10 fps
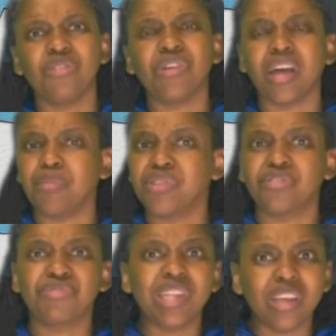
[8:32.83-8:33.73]
The
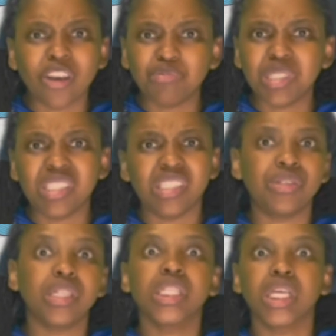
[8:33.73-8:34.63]
feeling of
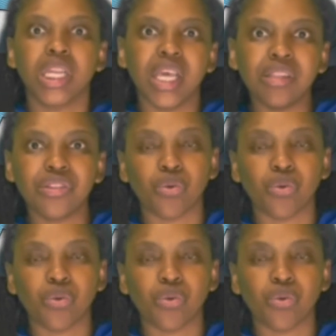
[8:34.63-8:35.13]
material, the length